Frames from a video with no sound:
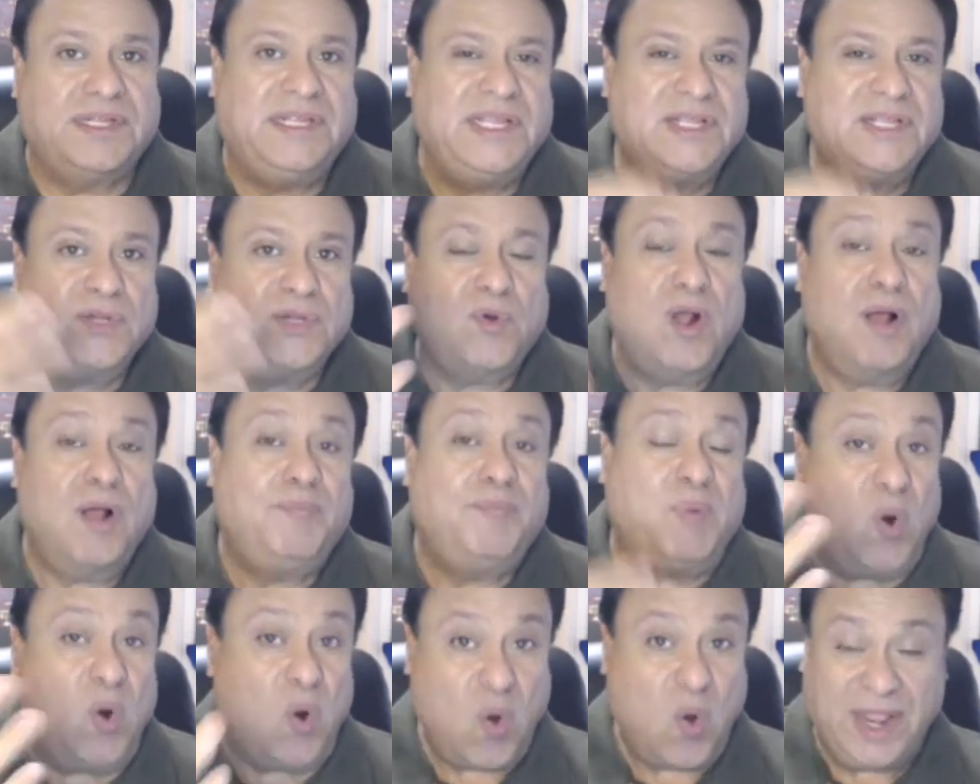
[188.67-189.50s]
These are all
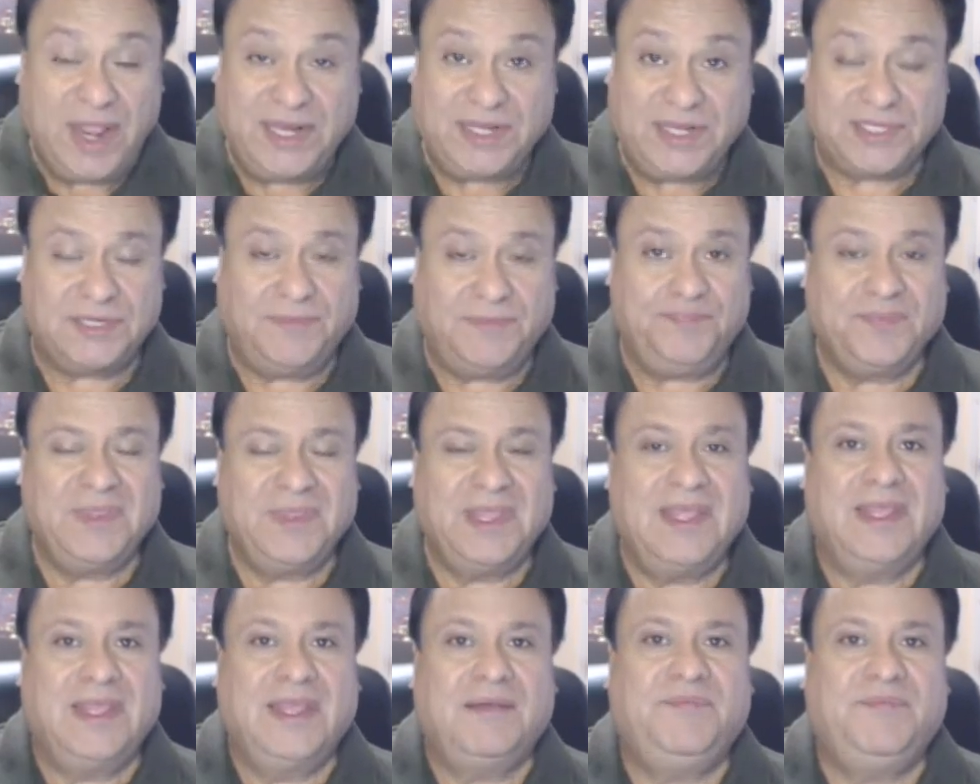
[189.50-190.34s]
points
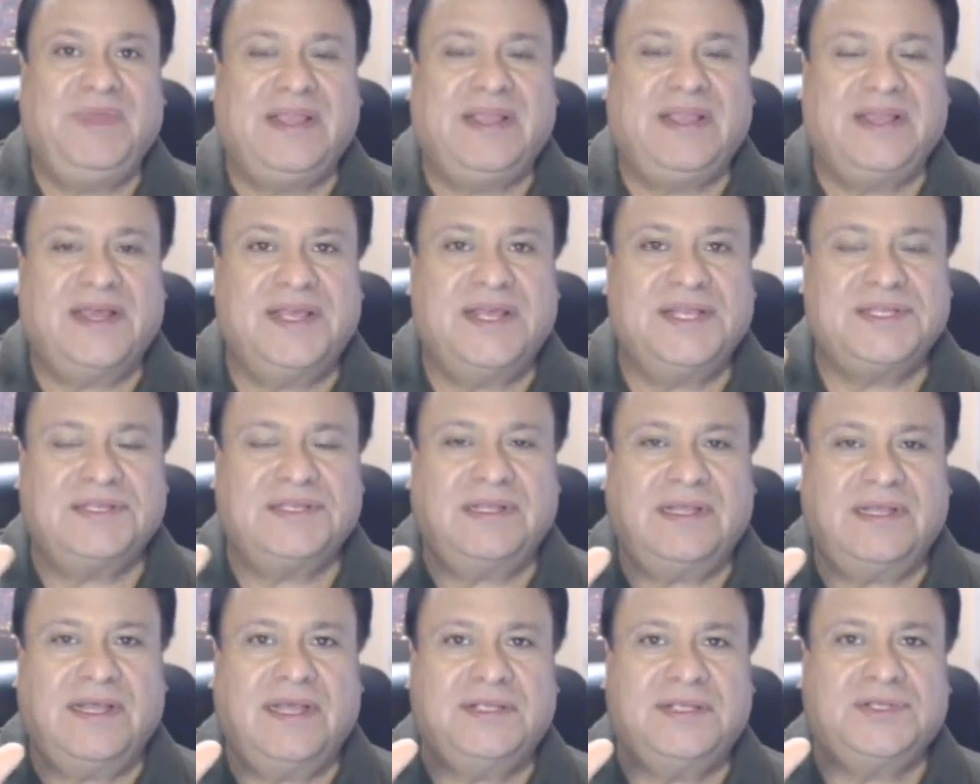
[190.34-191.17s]

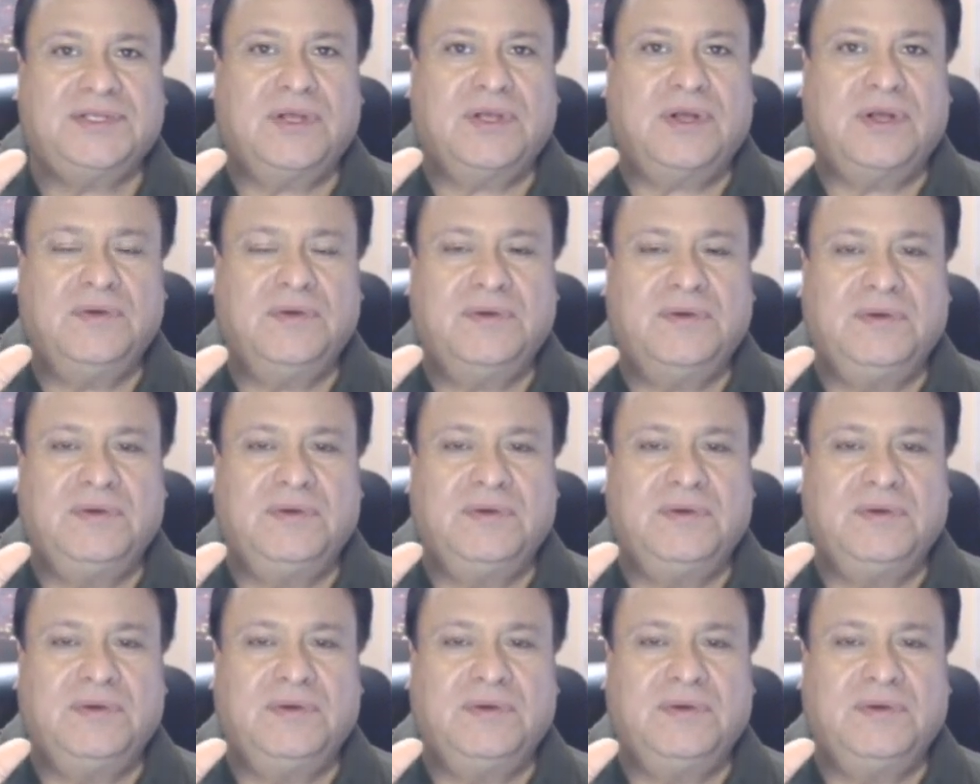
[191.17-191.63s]
because so